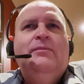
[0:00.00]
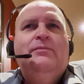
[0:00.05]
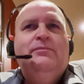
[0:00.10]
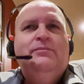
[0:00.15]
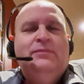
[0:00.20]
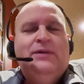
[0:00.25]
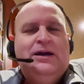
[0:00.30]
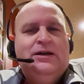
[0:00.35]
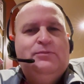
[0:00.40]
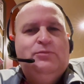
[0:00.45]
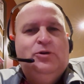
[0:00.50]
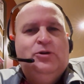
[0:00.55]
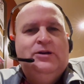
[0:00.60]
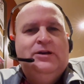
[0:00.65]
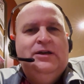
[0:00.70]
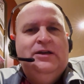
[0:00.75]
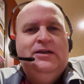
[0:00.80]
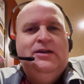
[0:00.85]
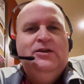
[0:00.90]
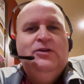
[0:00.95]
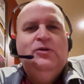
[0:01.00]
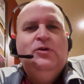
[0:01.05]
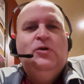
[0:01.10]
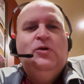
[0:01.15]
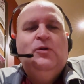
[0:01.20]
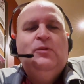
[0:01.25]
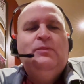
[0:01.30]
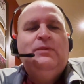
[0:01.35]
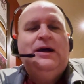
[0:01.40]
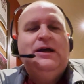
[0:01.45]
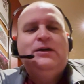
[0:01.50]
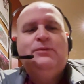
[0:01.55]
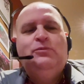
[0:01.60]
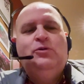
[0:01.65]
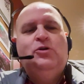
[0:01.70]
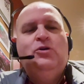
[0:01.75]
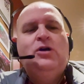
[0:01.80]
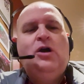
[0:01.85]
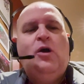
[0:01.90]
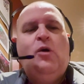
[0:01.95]
MacBook Air or
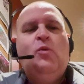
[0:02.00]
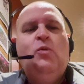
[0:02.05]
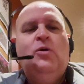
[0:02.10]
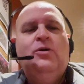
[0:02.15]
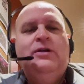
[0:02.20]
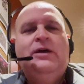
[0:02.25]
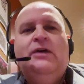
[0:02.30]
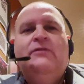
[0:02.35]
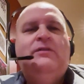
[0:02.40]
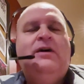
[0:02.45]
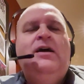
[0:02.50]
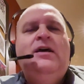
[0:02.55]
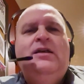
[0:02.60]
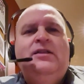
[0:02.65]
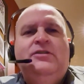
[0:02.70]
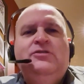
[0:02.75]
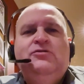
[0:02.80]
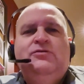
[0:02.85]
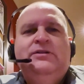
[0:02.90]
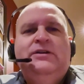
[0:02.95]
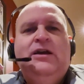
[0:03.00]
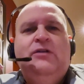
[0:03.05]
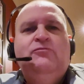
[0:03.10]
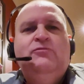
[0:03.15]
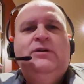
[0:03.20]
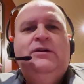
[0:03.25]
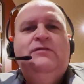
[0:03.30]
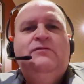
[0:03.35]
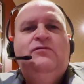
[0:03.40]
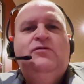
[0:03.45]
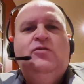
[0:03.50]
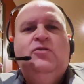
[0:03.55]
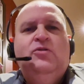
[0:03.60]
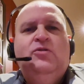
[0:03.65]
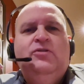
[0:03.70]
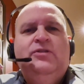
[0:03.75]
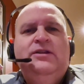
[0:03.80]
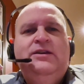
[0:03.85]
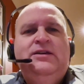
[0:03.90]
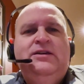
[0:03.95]
MacBook whatever. You can get one for
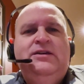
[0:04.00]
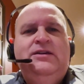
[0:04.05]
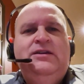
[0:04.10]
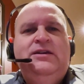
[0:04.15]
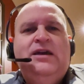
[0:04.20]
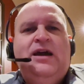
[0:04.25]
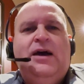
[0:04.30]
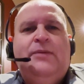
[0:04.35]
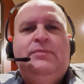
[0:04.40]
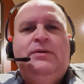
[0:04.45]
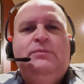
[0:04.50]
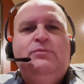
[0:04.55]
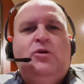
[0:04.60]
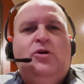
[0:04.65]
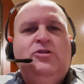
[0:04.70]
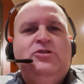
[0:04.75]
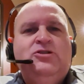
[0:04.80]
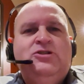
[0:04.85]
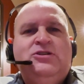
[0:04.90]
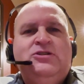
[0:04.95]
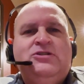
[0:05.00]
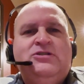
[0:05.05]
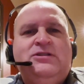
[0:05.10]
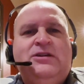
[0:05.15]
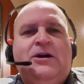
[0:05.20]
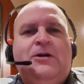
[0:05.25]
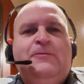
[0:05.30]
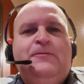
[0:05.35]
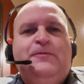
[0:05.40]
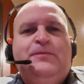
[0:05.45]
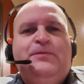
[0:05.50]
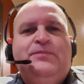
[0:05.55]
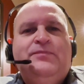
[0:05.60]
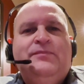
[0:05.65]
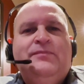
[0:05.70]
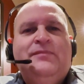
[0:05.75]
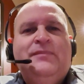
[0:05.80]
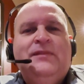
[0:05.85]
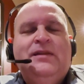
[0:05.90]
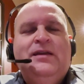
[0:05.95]
the Apple monitors now.
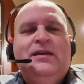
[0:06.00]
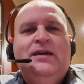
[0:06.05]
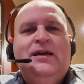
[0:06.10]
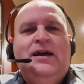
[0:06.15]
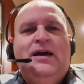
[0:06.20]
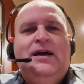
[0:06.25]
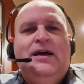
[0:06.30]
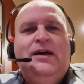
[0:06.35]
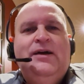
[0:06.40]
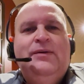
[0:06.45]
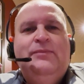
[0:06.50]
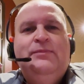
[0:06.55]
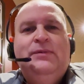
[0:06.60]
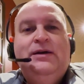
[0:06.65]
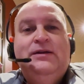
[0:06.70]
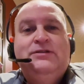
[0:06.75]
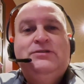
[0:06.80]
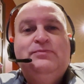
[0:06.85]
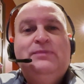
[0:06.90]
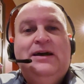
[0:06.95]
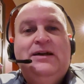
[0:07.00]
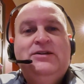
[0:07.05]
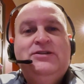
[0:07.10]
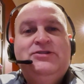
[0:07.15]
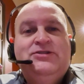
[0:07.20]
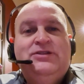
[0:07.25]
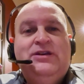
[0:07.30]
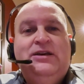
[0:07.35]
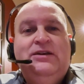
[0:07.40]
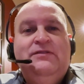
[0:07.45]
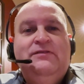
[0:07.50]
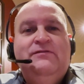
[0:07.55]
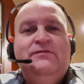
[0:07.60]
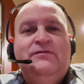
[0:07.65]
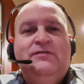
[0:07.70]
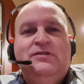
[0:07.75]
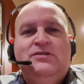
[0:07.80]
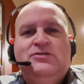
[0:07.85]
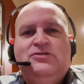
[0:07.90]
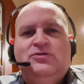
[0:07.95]
It's MagSafe,
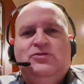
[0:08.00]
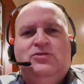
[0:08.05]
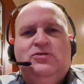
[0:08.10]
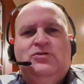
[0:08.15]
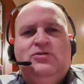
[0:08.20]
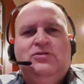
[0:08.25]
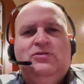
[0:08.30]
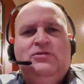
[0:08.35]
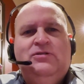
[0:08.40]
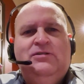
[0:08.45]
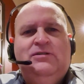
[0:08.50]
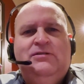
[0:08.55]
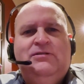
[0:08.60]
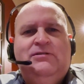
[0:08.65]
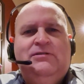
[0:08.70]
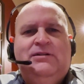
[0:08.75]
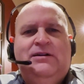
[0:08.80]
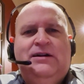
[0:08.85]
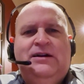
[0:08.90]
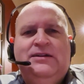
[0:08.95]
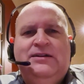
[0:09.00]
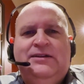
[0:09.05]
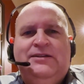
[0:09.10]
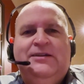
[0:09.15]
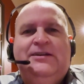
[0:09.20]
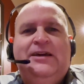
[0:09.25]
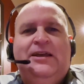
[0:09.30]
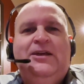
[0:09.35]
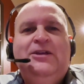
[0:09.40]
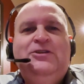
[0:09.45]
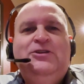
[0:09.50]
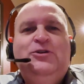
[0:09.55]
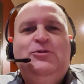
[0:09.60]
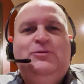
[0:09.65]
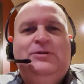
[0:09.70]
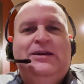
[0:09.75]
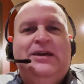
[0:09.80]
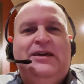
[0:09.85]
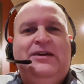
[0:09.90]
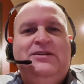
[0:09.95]
so I had to get a new
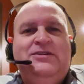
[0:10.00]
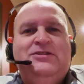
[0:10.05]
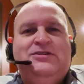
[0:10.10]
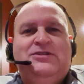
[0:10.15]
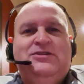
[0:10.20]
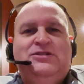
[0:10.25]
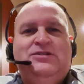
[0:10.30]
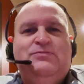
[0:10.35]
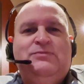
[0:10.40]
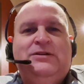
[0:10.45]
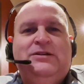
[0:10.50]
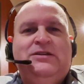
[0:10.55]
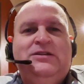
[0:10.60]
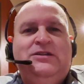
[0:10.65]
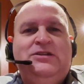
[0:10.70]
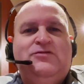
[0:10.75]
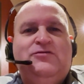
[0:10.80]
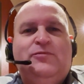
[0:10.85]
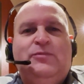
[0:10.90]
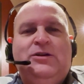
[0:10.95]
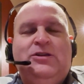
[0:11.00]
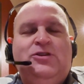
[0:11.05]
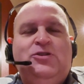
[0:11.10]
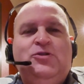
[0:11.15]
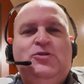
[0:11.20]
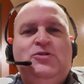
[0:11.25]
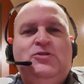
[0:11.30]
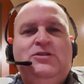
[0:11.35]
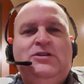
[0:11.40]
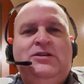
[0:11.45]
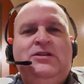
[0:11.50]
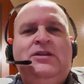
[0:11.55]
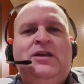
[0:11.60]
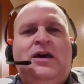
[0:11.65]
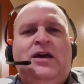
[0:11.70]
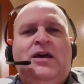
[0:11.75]
case because my case from my 13,